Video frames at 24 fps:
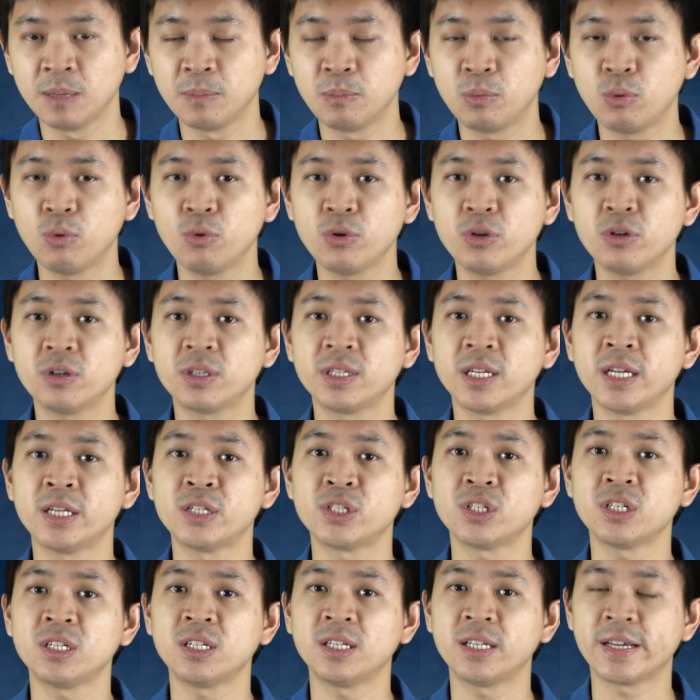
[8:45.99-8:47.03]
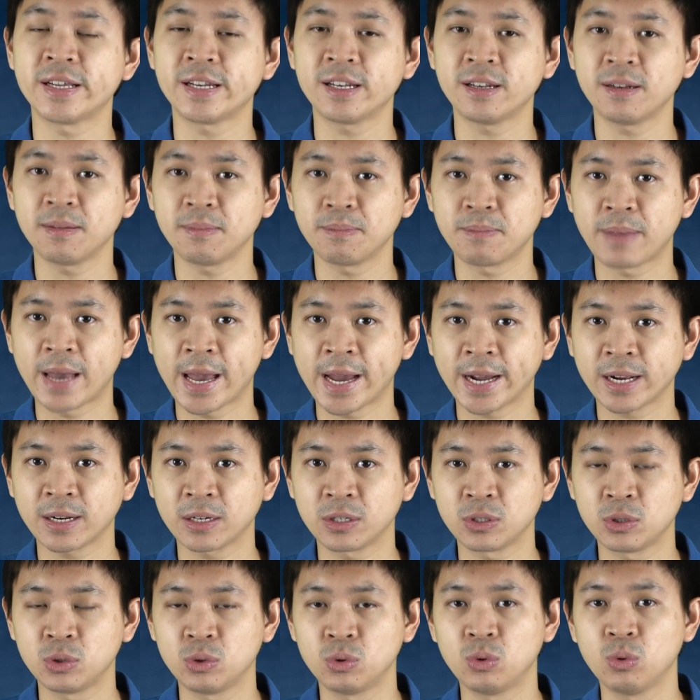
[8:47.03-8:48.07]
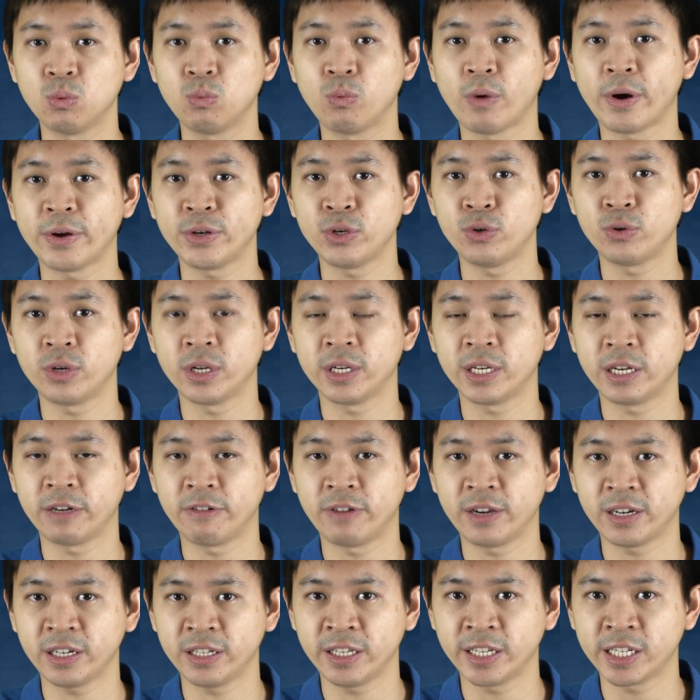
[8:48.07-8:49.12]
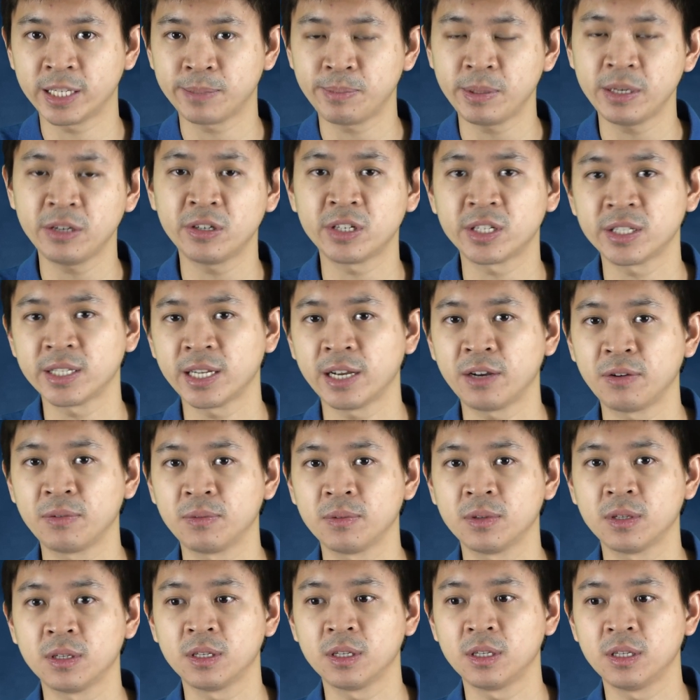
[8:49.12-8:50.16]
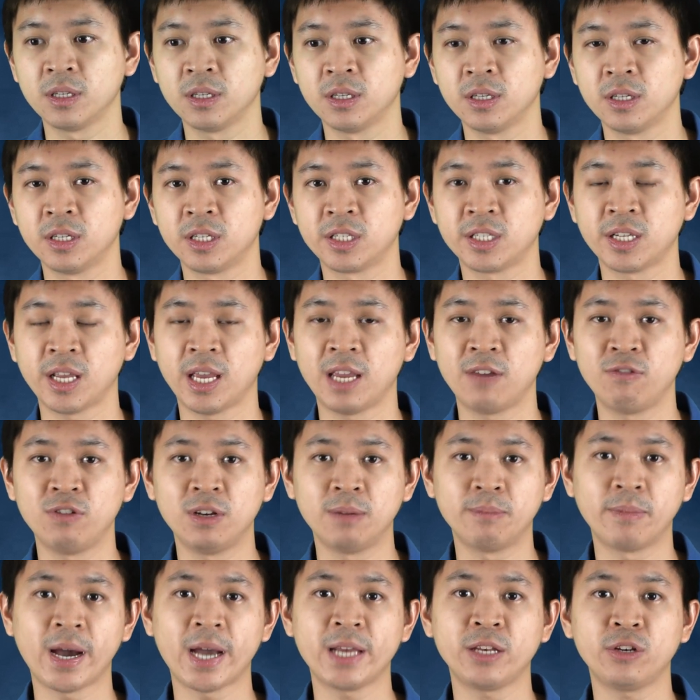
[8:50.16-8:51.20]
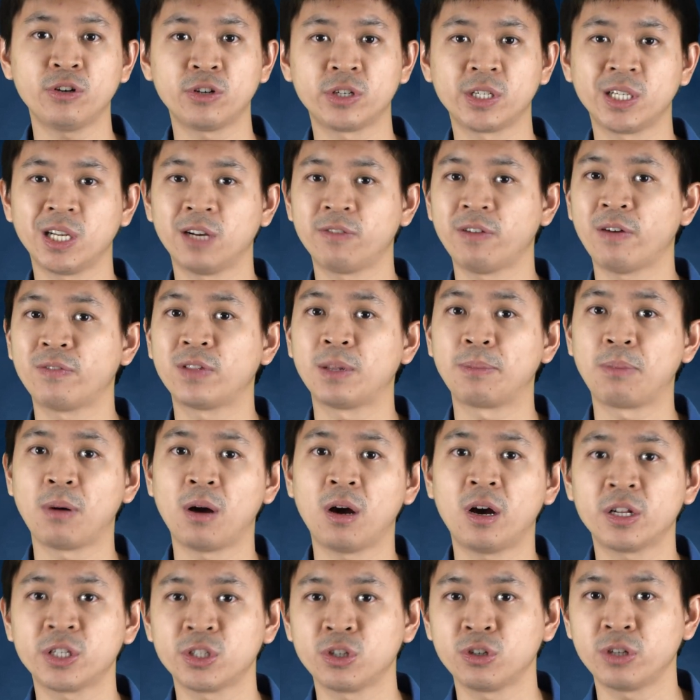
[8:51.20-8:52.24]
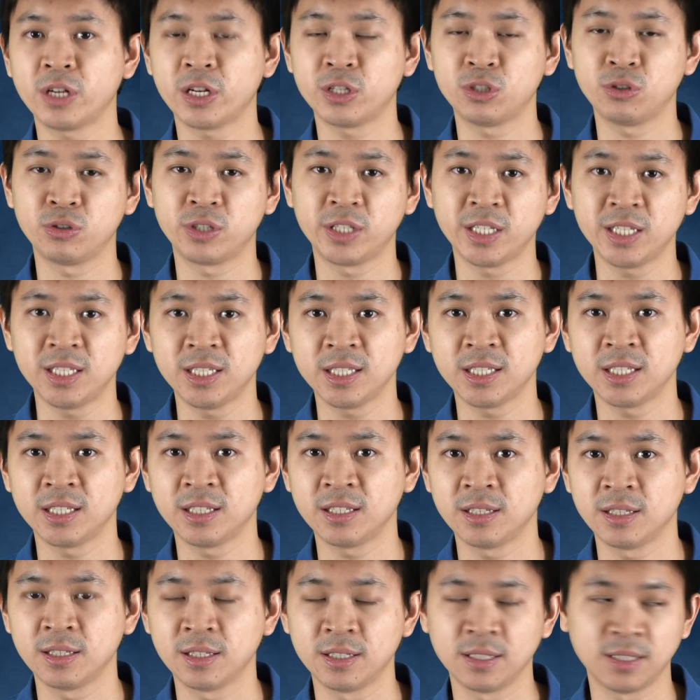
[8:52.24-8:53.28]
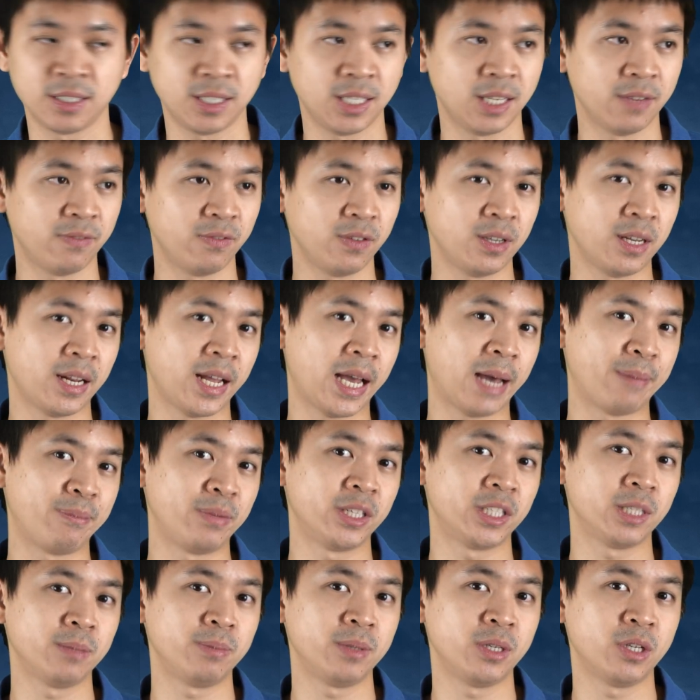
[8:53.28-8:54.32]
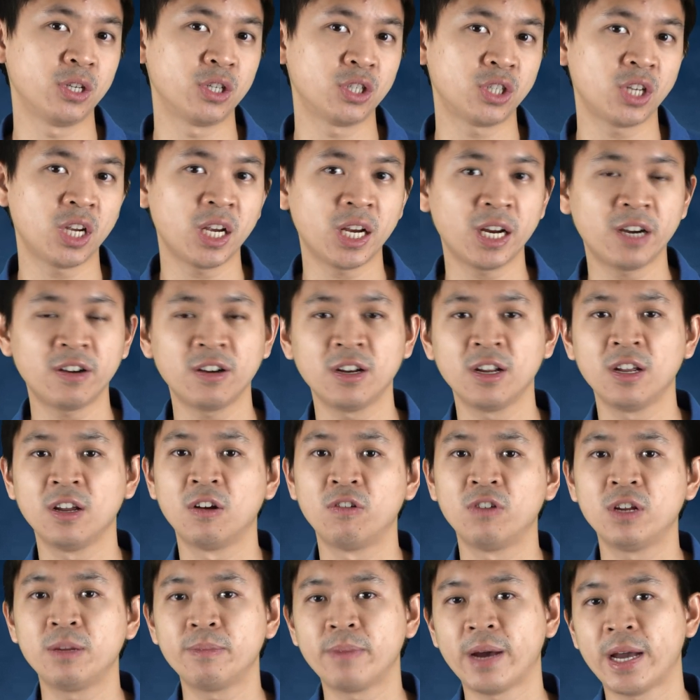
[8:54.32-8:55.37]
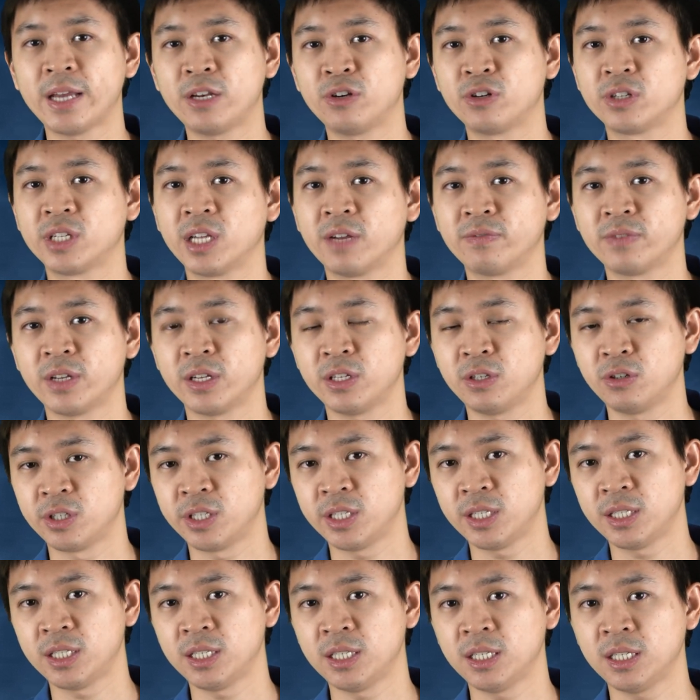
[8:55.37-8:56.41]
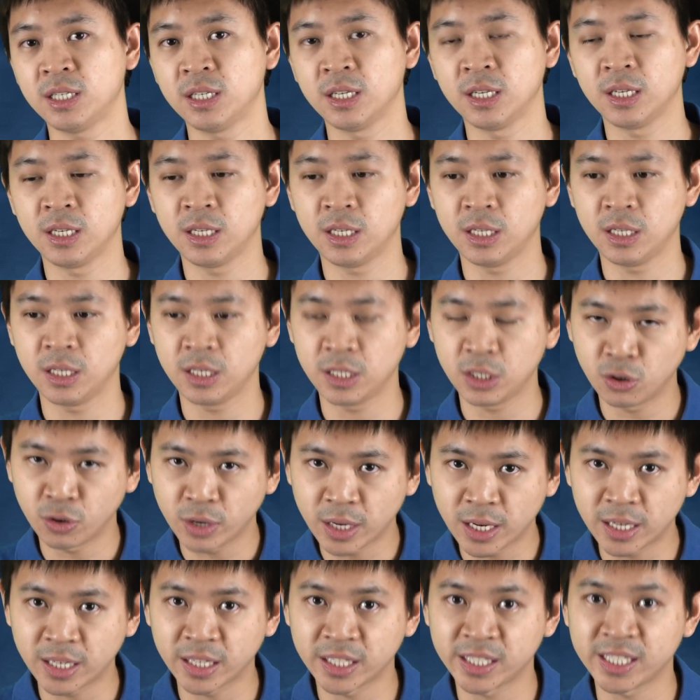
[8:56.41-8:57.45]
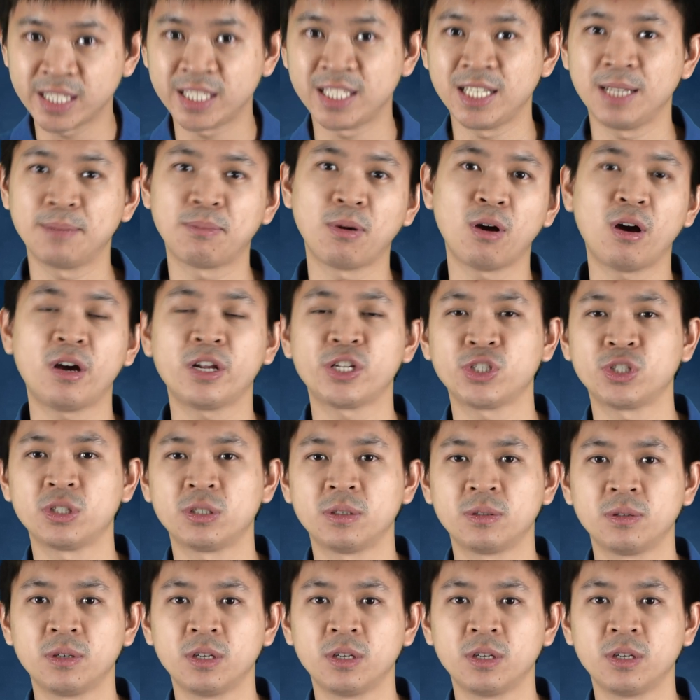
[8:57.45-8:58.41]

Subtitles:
Pull your attention then back to what you can directly experience now. Say, remind yourself of the posture that you're sitting in. If it happens to be a chair, remind yourself that you're in a sitting posture.